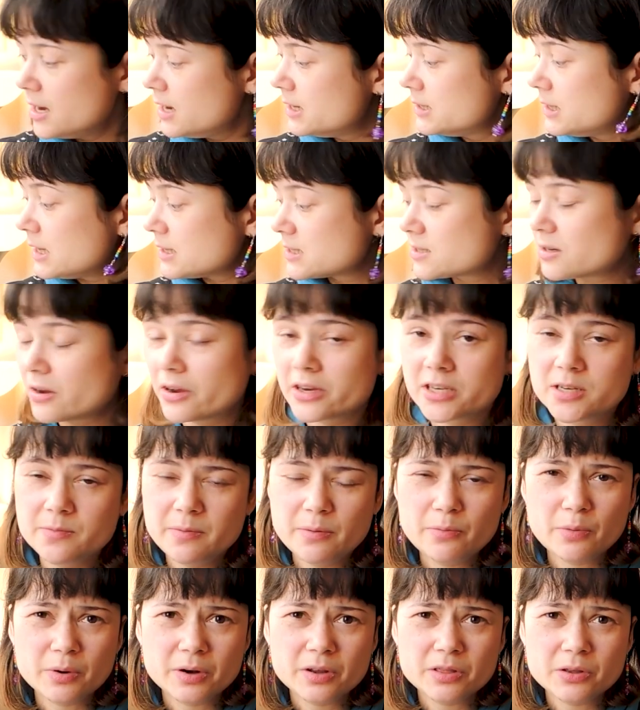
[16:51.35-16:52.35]
Uh, that's going to
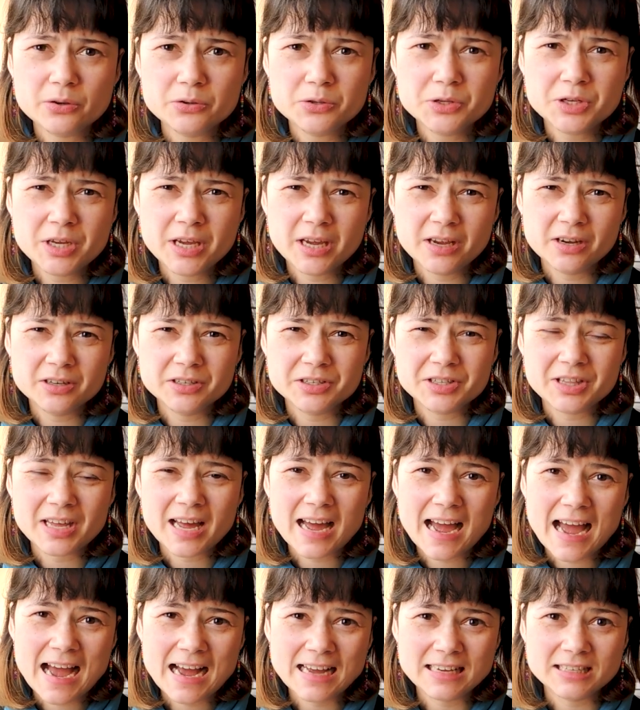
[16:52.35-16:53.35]
be one of those tiers
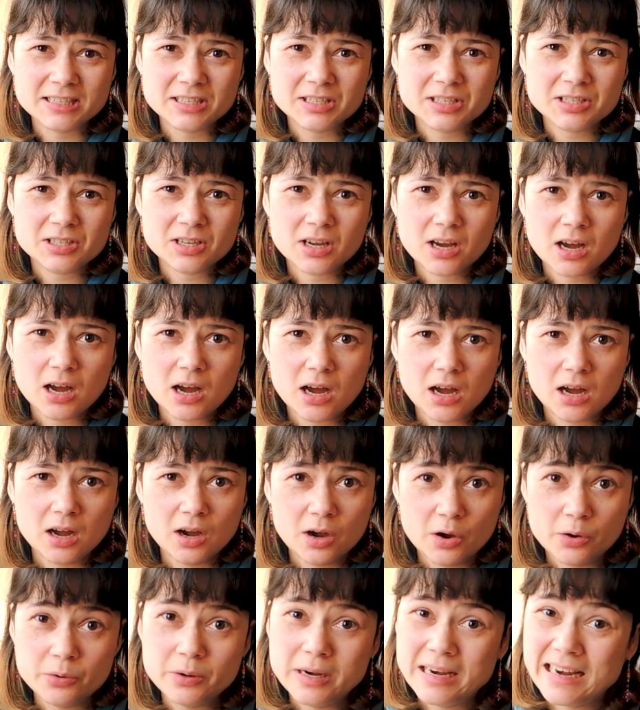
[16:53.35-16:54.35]
that has
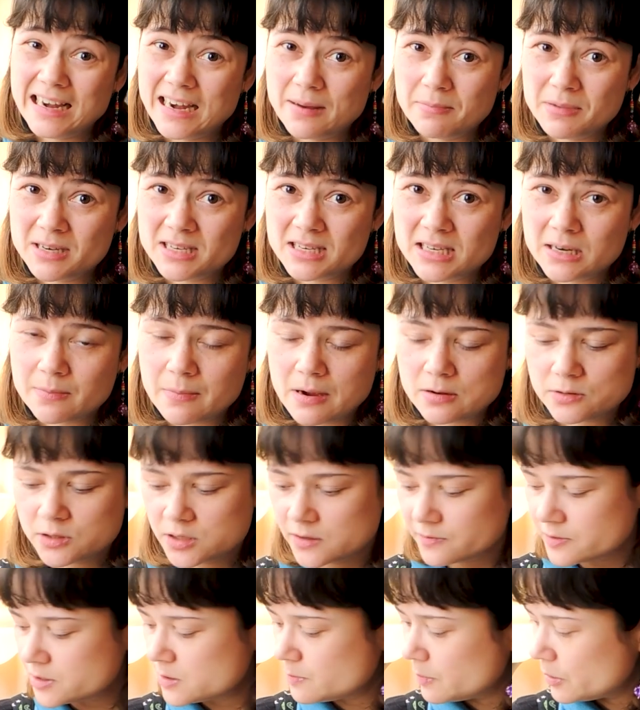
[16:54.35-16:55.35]
uh, only limited
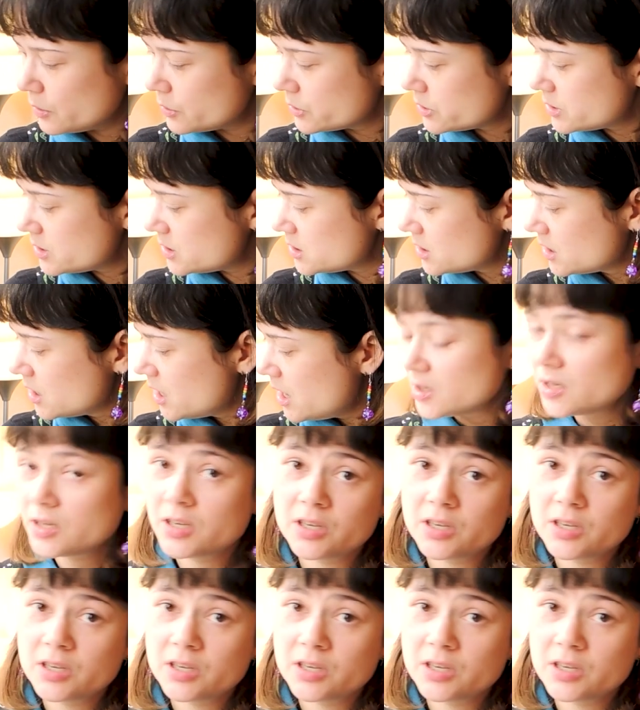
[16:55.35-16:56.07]
amounts of spots.